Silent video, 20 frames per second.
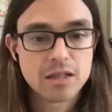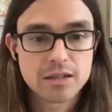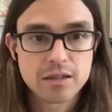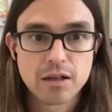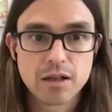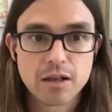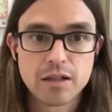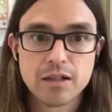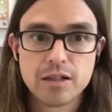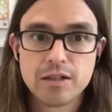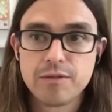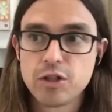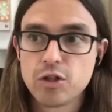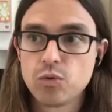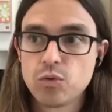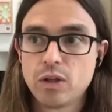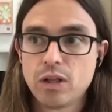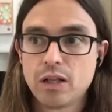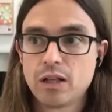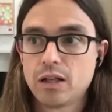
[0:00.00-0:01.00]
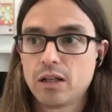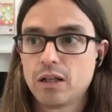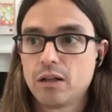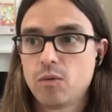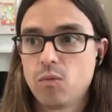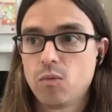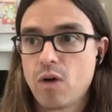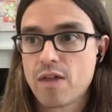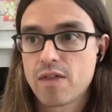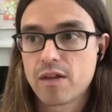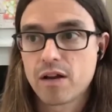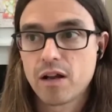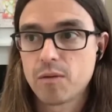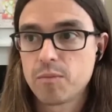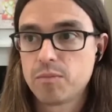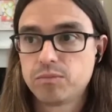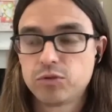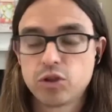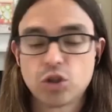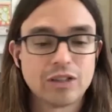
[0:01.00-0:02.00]
as an individual, whether
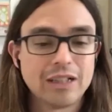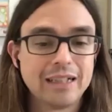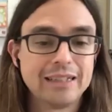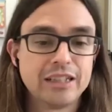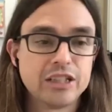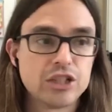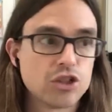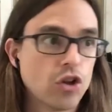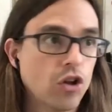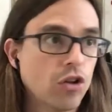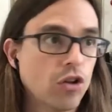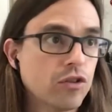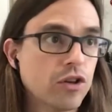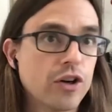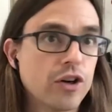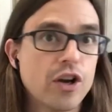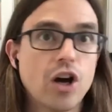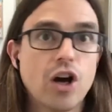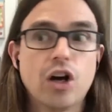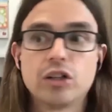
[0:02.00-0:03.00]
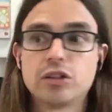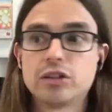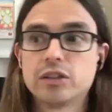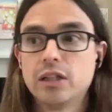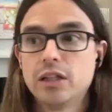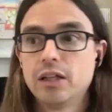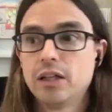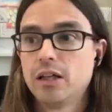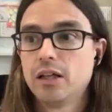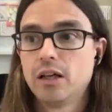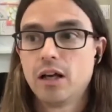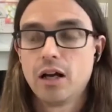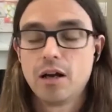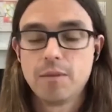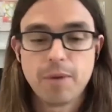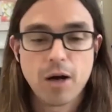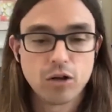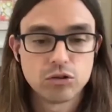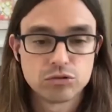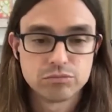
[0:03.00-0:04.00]
I'll totally dissolve or not,
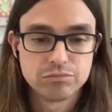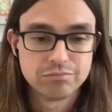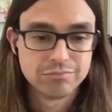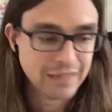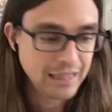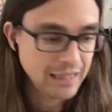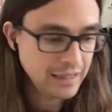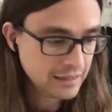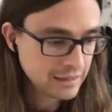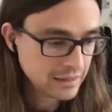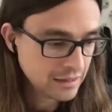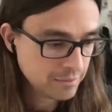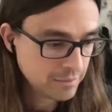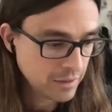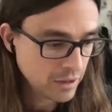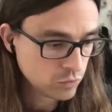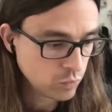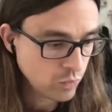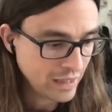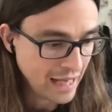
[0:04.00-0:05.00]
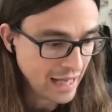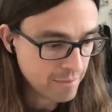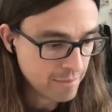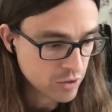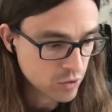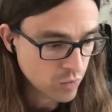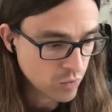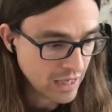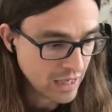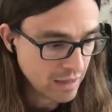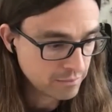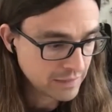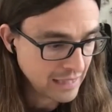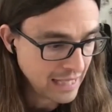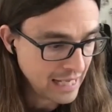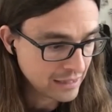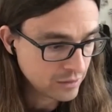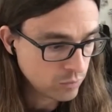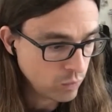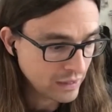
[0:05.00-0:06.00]
about what happens when I'm
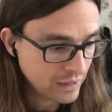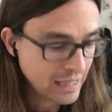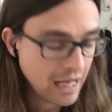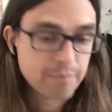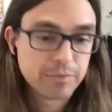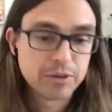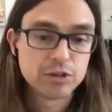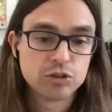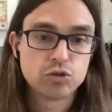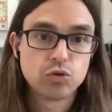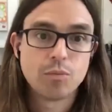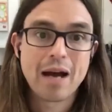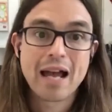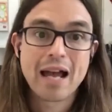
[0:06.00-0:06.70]
dead, what happened to